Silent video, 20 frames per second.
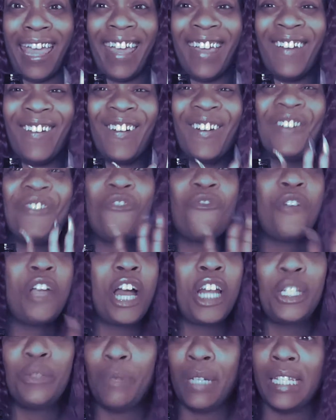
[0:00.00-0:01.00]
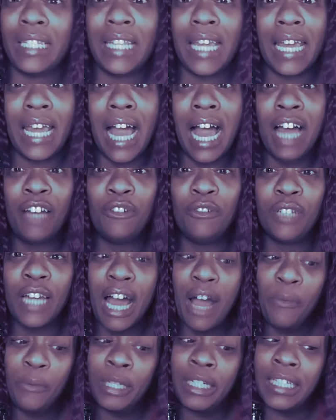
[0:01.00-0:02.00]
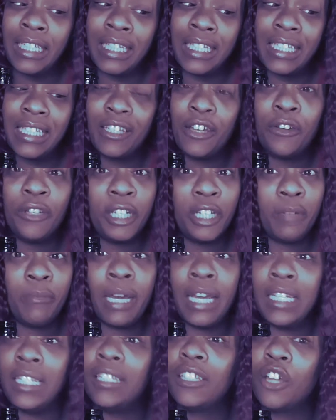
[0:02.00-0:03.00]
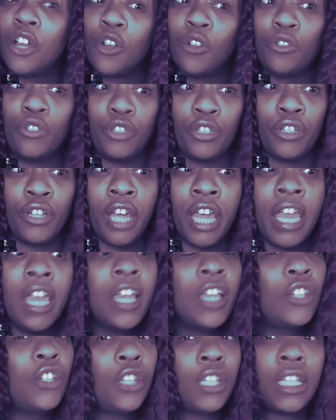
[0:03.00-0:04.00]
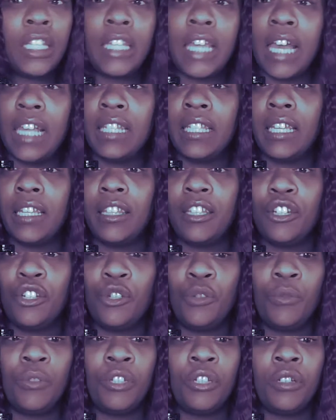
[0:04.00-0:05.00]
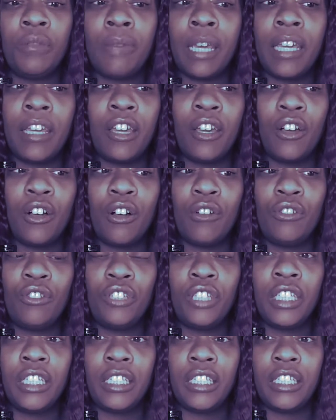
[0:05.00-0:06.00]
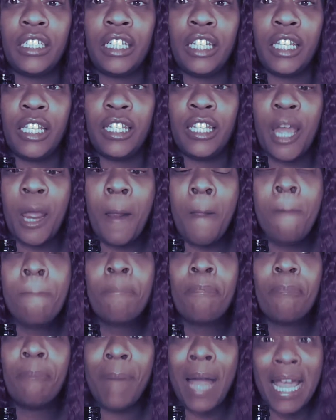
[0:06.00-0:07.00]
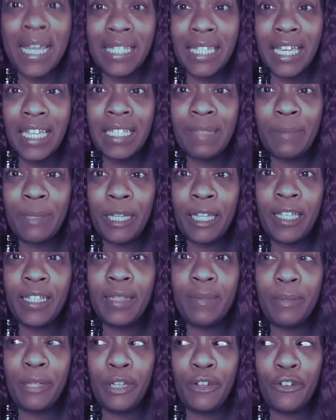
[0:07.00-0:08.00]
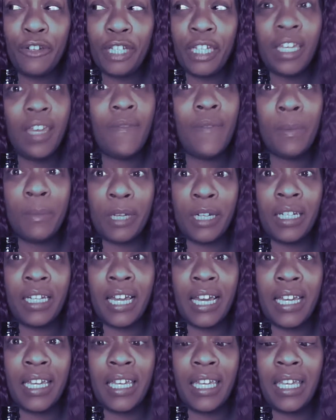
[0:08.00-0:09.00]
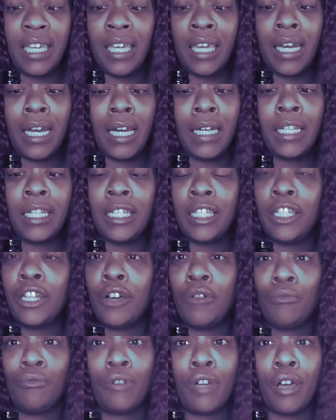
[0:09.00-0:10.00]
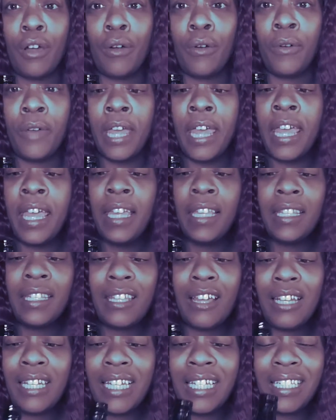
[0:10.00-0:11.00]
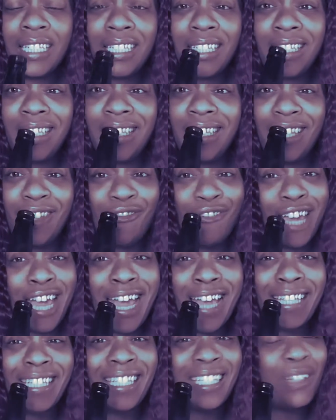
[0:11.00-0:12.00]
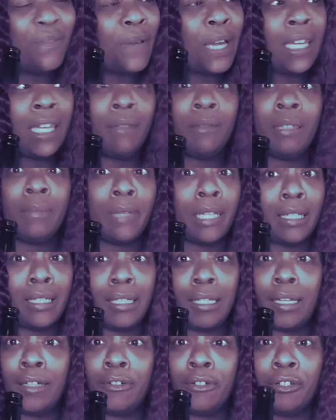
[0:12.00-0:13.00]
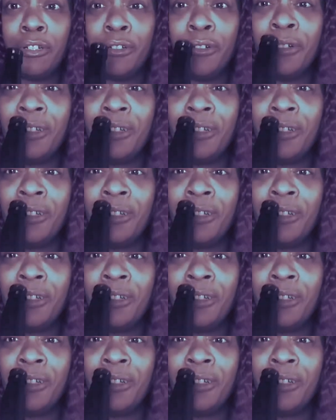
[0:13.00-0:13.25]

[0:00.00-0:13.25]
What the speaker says: Real quick, I just want to say, I do not want to insult anybody's culture. So this has nothing to do with Jamaican culture. This is just my taste buds, period, if I'm going to like it. And I just don't know. So let's just see, you guys, because if I keep smelling it, I don't know.